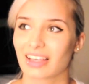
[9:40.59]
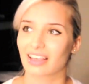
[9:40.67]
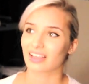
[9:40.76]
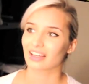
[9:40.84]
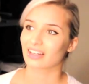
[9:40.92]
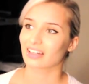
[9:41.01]

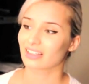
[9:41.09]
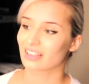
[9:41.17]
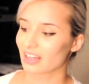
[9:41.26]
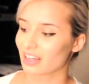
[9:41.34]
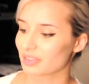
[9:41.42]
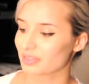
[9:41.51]
and
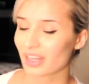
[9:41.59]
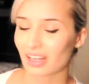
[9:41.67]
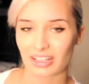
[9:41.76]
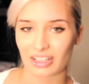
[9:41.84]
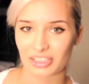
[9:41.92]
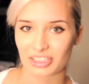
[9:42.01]

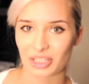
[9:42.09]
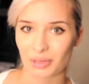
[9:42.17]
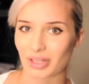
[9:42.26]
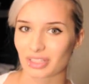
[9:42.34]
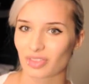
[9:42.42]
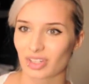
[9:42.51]
yeah, I'll see you in
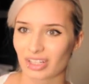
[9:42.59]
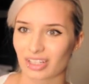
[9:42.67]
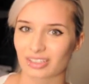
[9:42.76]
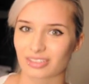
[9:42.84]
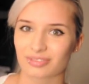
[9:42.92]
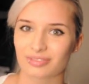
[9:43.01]
my next
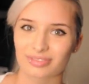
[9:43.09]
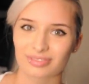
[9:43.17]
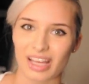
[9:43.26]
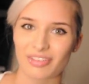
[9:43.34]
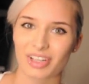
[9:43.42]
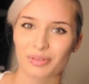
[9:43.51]
video.
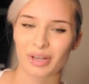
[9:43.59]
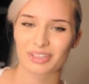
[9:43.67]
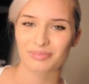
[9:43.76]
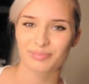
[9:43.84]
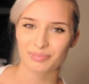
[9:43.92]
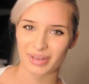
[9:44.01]
Have a good
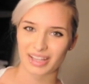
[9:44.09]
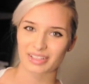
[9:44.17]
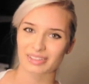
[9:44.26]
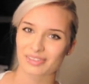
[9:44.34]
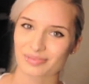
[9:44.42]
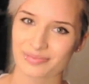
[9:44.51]
one.
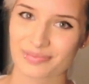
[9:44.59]
Bye.